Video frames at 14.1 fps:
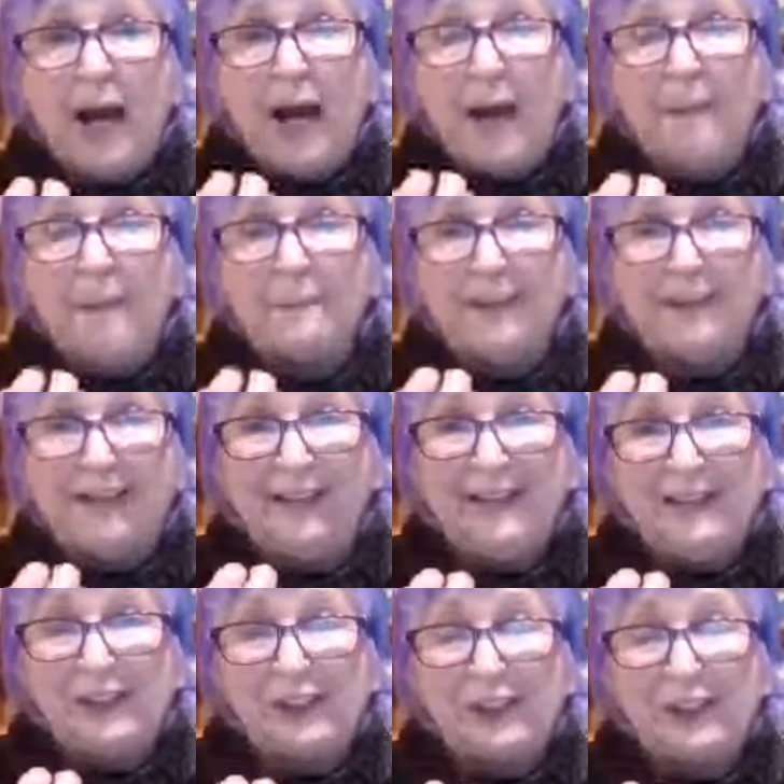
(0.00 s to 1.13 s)

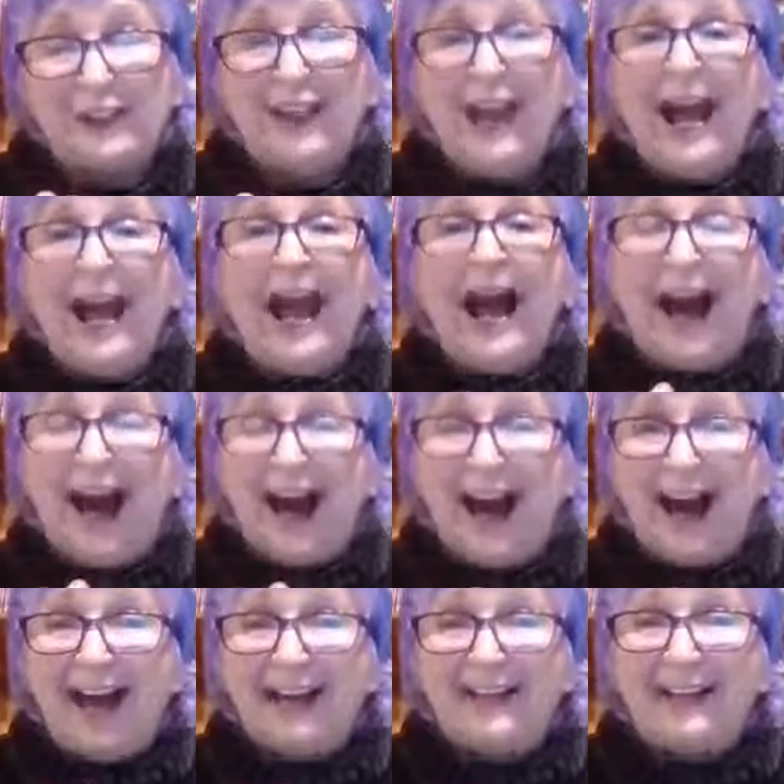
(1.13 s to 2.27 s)
population
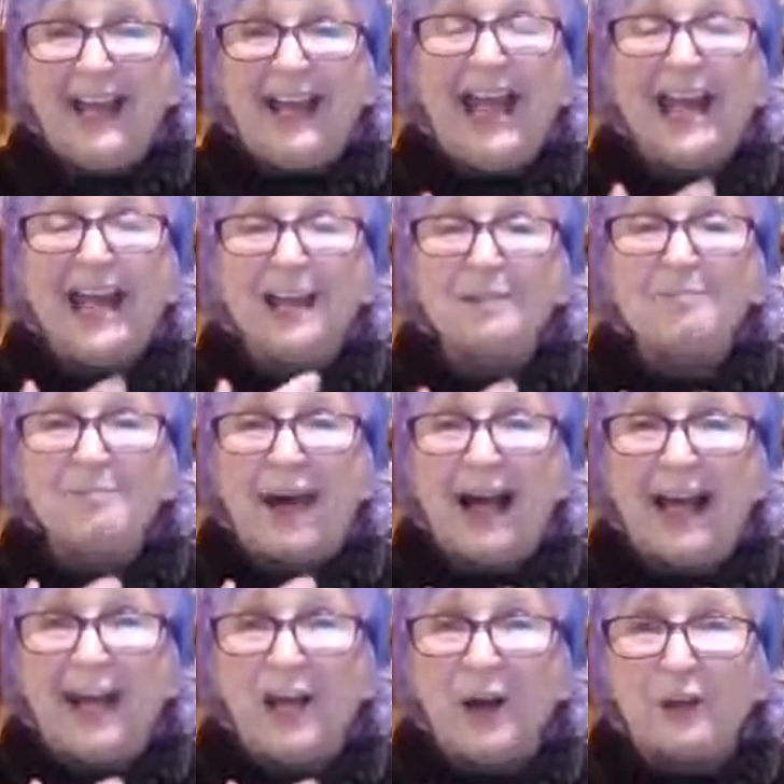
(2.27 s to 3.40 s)
on a
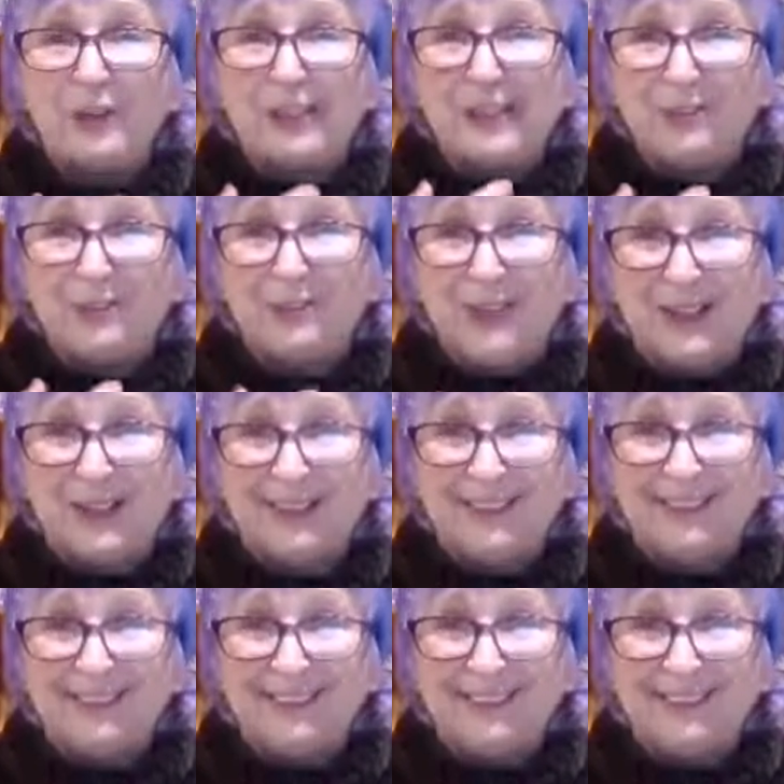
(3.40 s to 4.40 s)
biosphere.